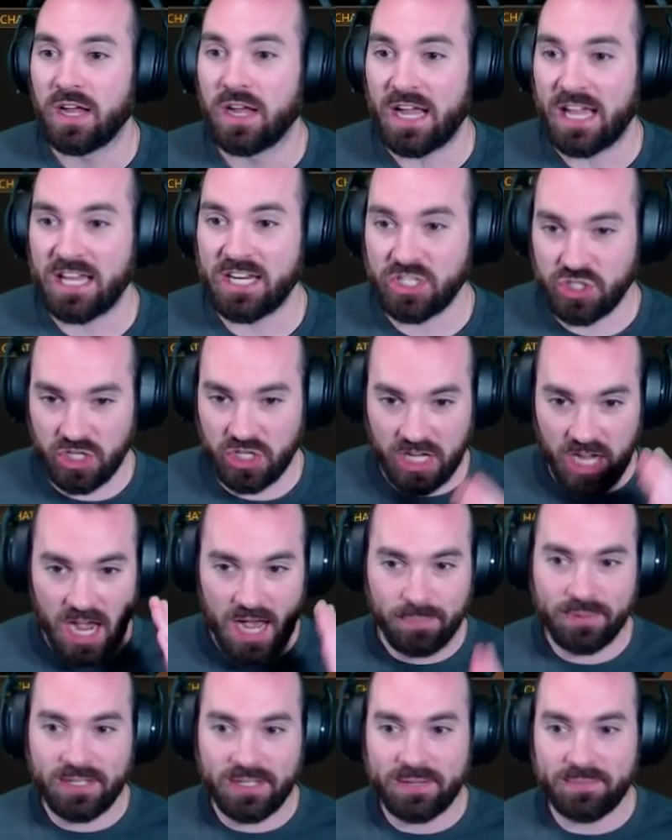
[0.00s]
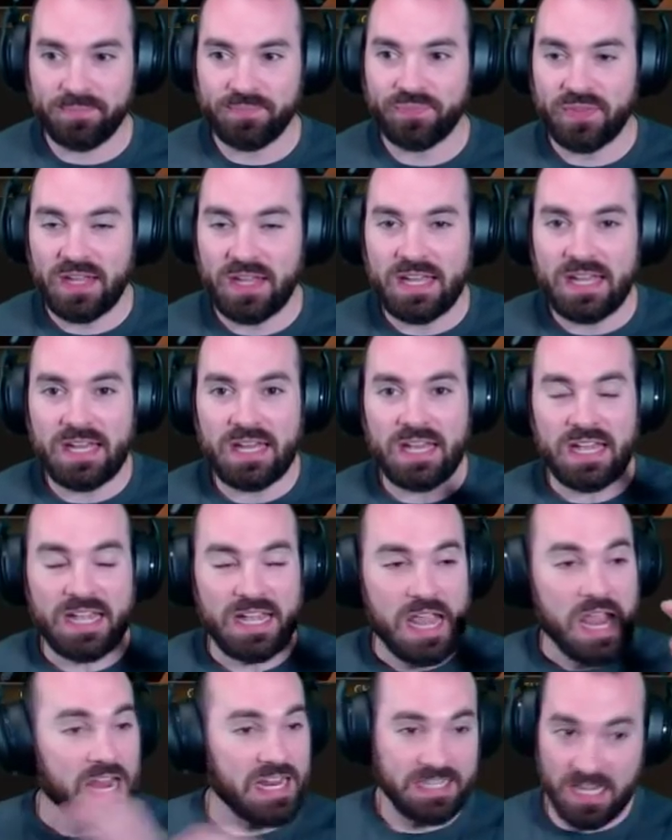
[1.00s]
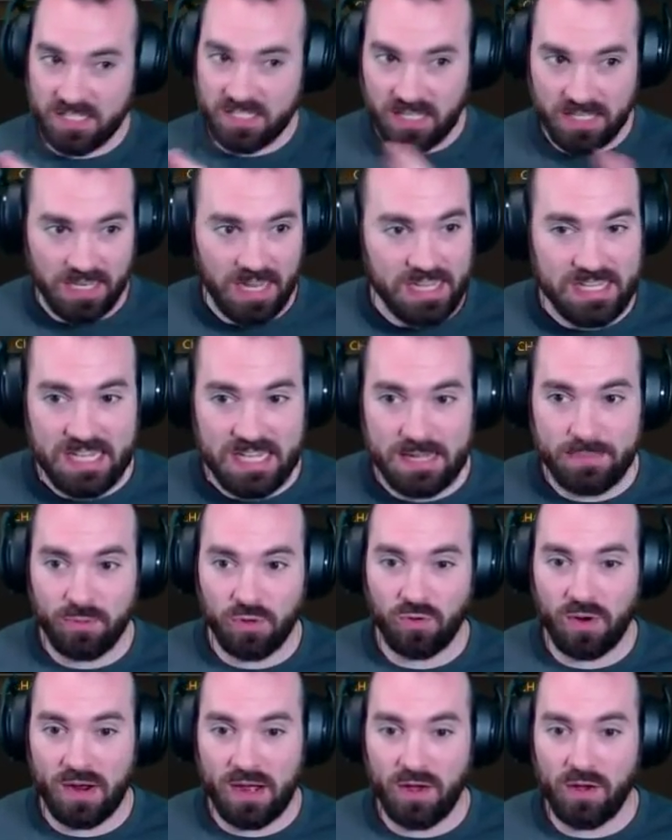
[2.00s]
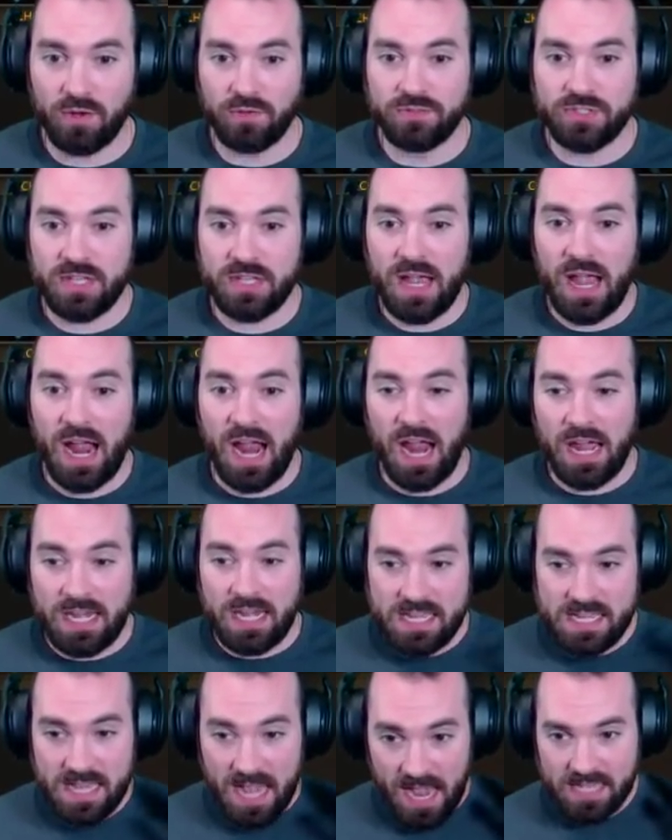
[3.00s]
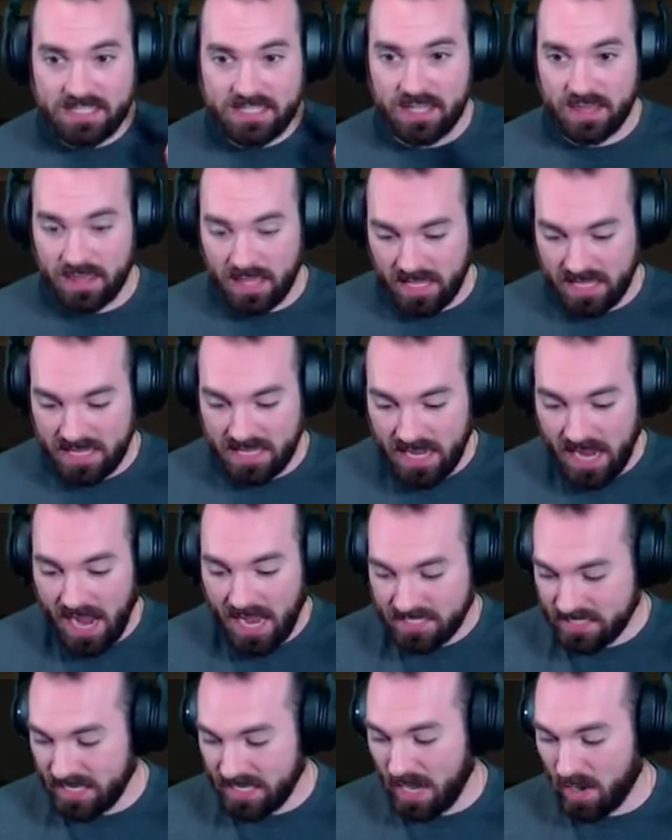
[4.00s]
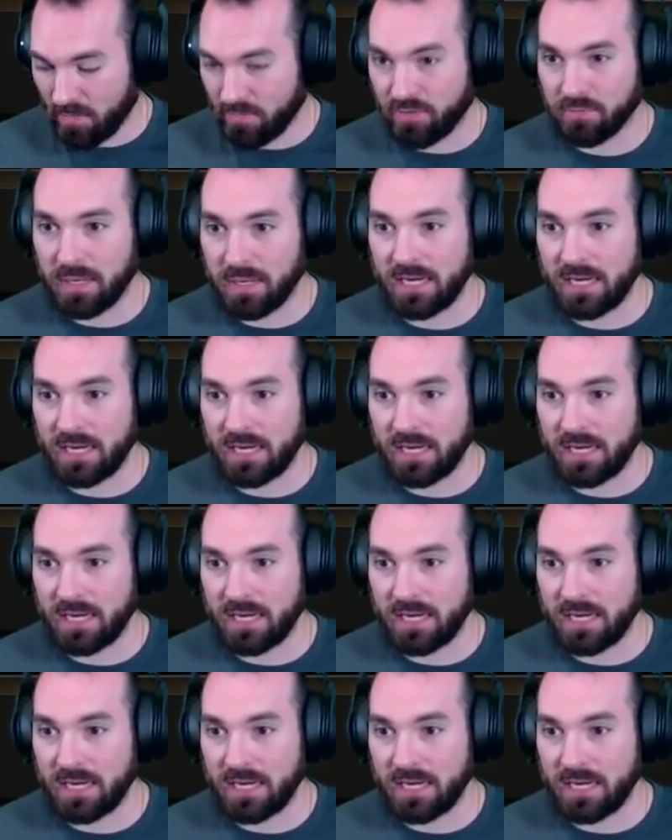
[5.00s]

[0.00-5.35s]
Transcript: it is a goblin. He doesn't like Keebler elves, and he has a thing. He has it out for me.